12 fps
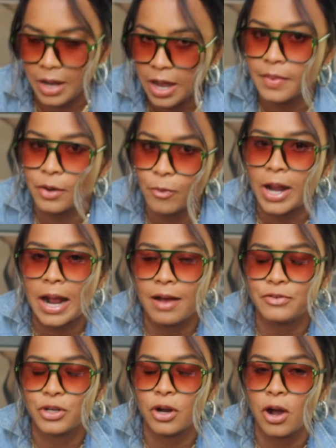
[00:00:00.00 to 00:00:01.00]
And then right
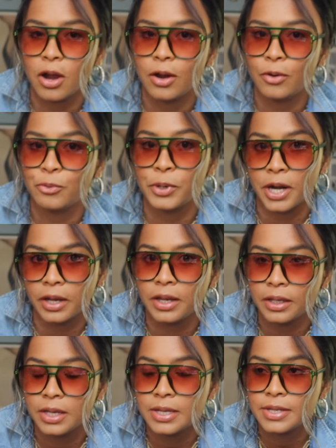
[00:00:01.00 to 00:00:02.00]
after are
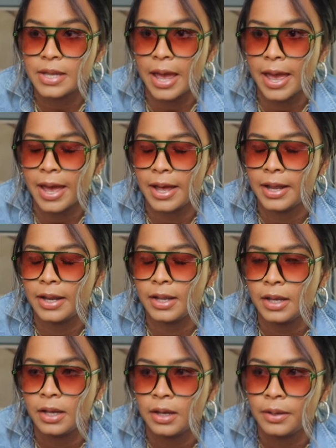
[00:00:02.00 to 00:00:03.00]
ranunculus
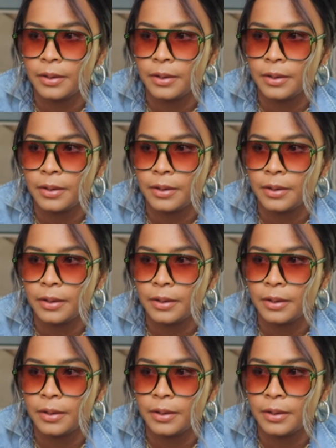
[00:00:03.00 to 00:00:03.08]
and